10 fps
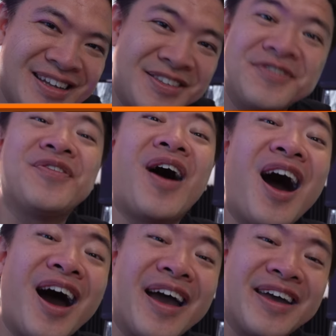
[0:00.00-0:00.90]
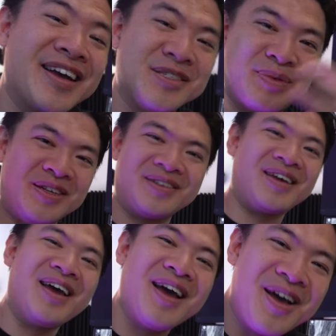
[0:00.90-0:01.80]
DeFi has been
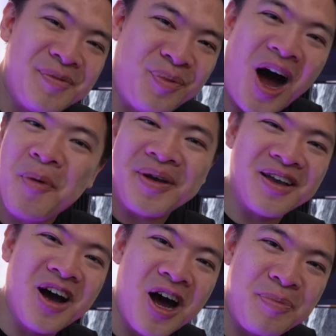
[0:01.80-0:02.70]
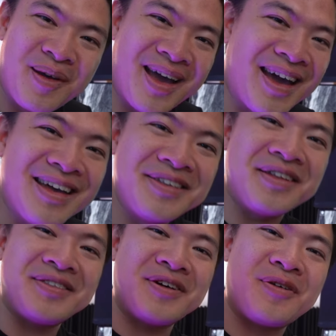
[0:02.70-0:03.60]
popping up,
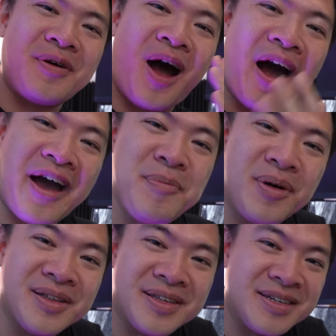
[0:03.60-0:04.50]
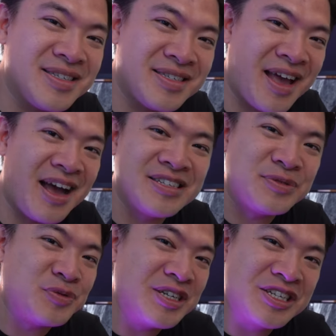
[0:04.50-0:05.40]
and the hype on this
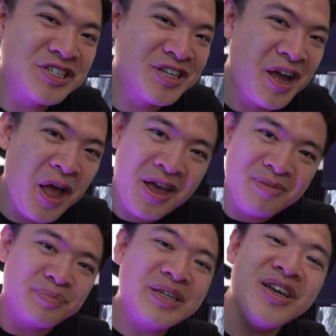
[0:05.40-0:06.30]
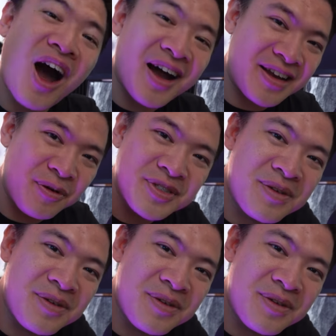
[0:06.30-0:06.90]
has reached beyond